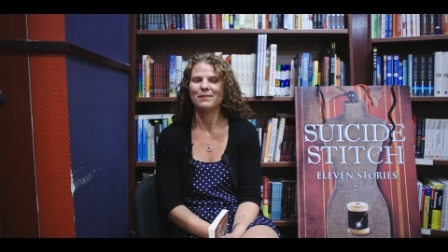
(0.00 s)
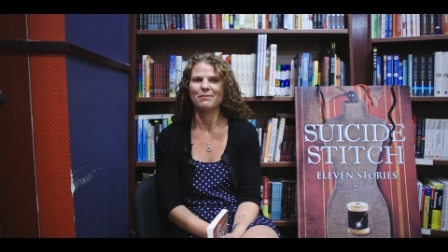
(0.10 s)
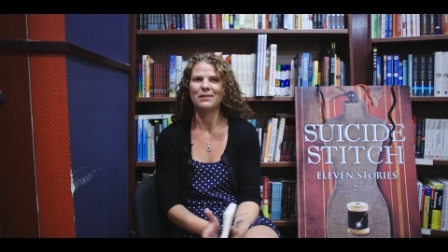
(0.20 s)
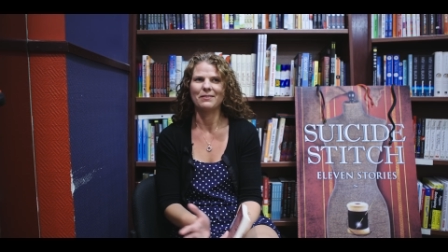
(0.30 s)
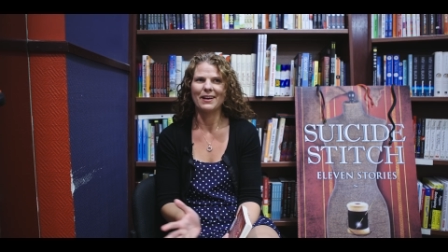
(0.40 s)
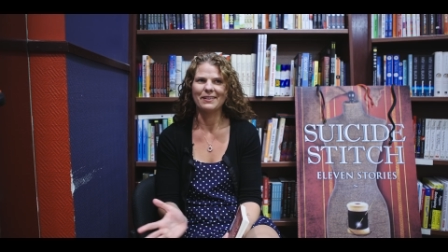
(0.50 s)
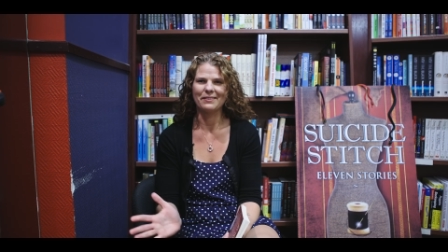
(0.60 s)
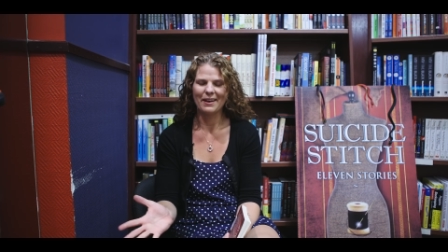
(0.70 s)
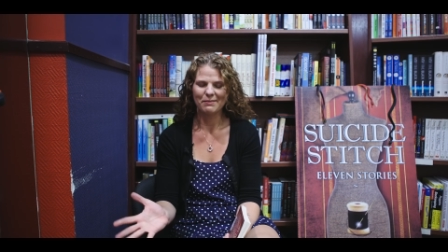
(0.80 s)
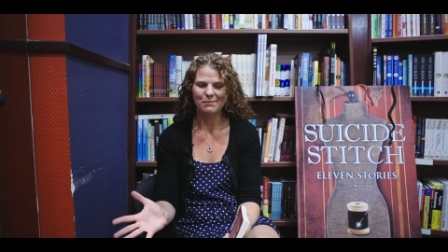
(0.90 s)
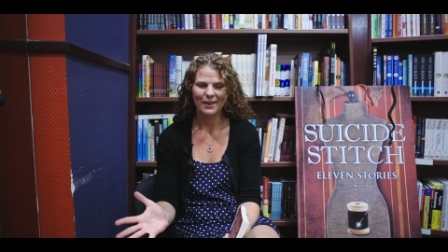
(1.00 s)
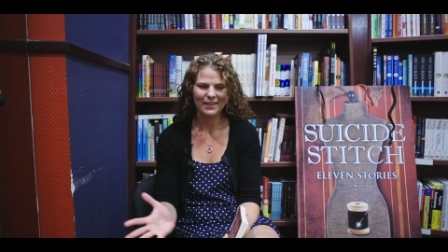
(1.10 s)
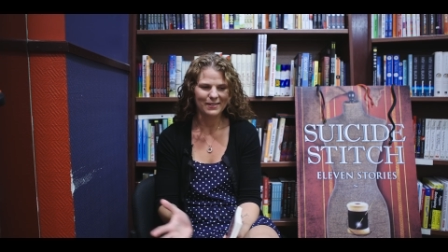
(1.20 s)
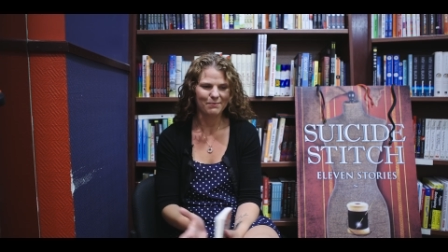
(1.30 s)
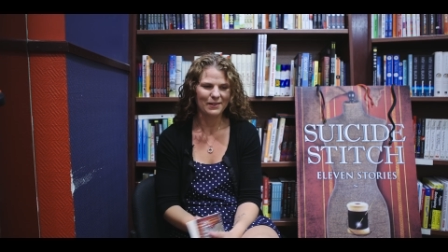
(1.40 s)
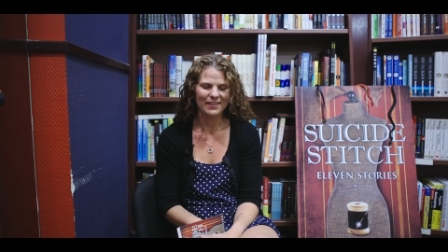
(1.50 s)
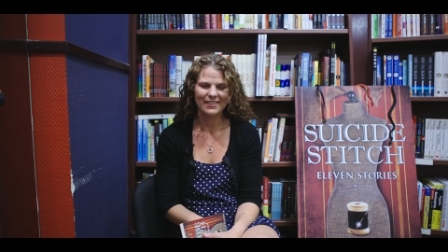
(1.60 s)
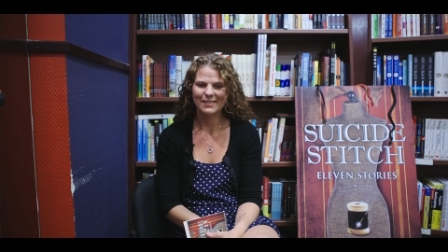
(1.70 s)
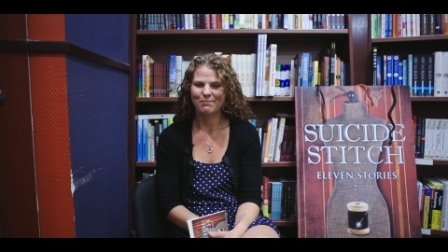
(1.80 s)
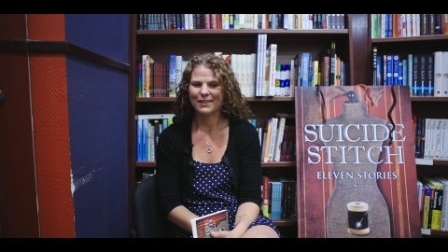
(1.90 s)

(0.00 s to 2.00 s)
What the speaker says: but what do I know? That was my experience.